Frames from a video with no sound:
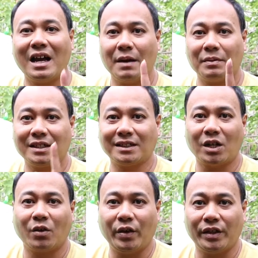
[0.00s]
I'm gonna
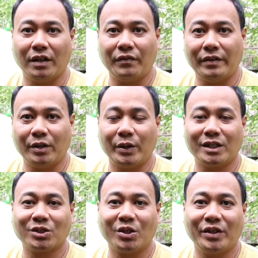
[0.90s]
start off with a very quick
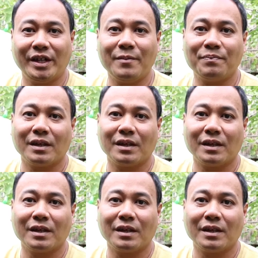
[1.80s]
story.